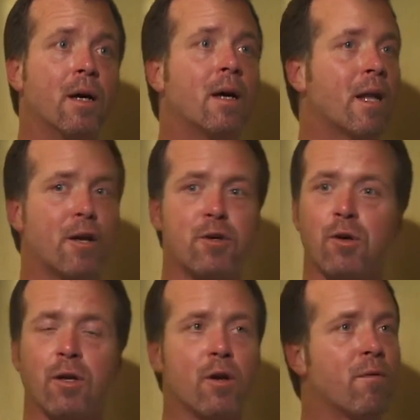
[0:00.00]
And I
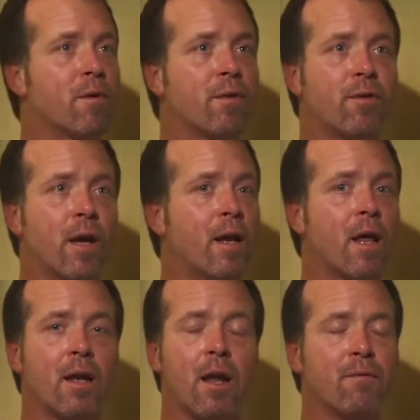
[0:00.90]
turned it over to
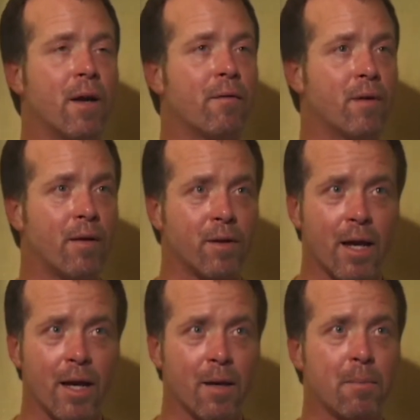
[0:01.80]
CNN. I've ne never
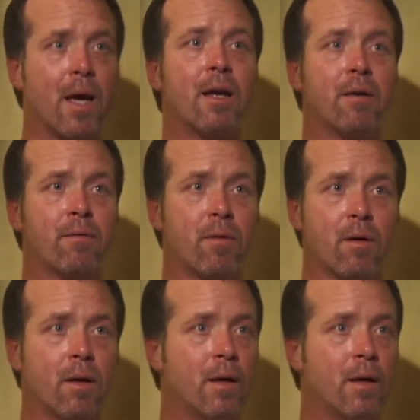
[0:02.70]
taken a penny for